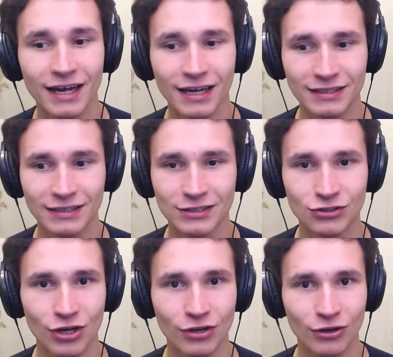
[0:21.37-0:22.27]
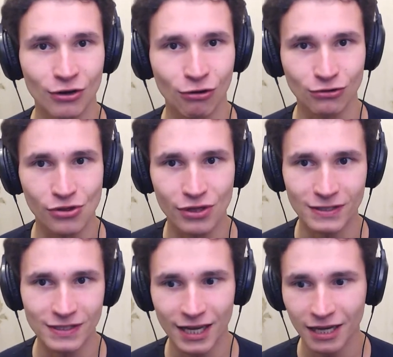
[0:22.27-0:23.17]
It is channel called
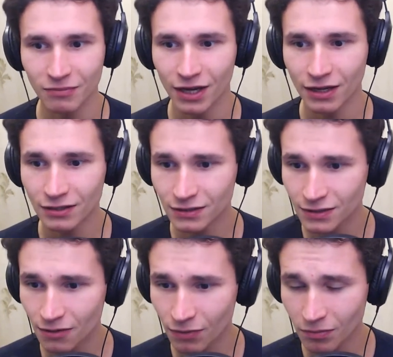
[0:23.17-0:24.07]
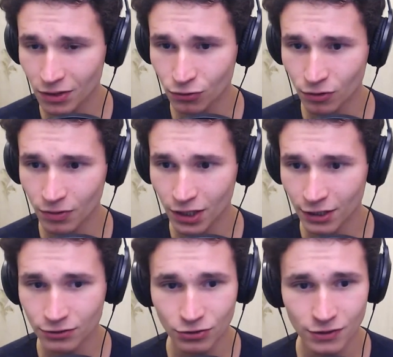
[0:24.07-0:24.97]
this name and uh, maybe it will be
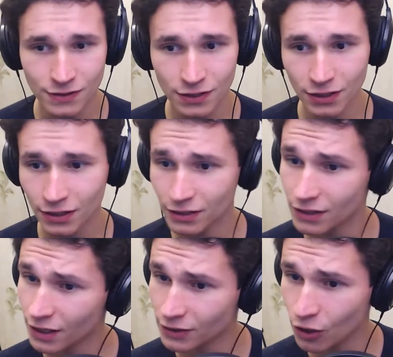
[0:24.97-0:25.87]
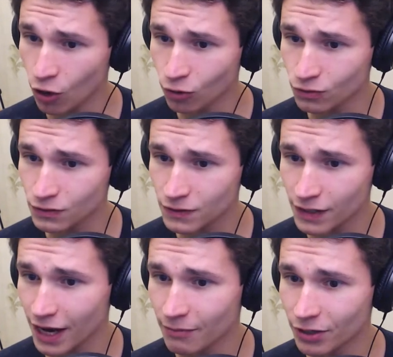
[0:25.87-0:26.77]
interesting. It, it called uh,
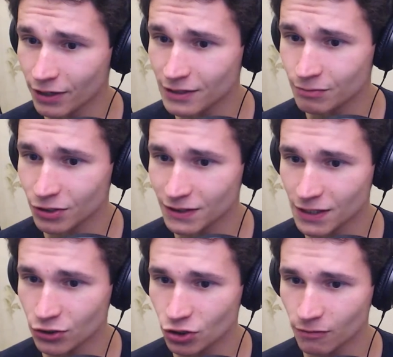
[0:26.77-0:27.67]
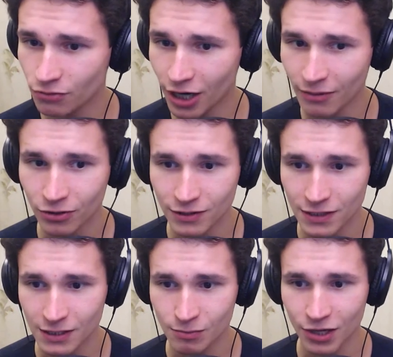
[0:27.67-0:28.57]
America's Presidential Primaries
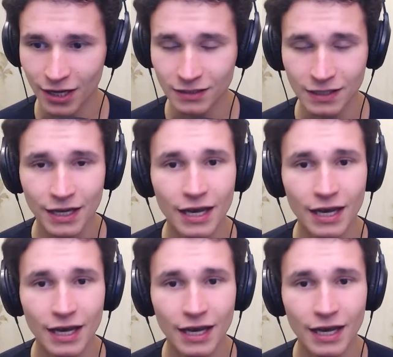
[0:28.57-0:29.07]
Explained.